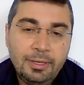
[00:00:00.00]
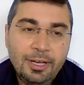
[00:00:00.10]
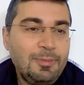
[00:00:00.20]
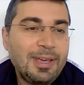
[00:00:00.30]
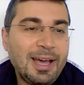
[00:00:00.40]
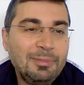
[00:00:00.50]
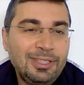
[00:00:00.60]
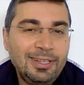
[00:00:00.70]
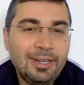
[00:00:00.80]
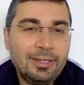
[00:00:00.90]
it become a
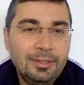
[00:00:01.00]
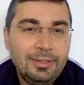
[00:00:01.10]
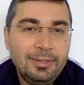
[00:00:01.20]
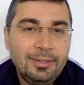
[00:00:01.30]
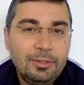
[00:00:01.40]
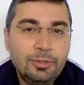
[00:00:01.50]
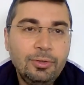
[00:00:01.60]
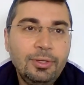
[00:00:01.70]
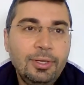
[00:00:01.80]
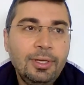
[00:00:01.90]
trigger.
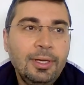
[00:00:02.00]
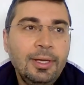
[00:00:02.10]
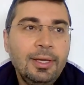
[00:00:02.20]
So he,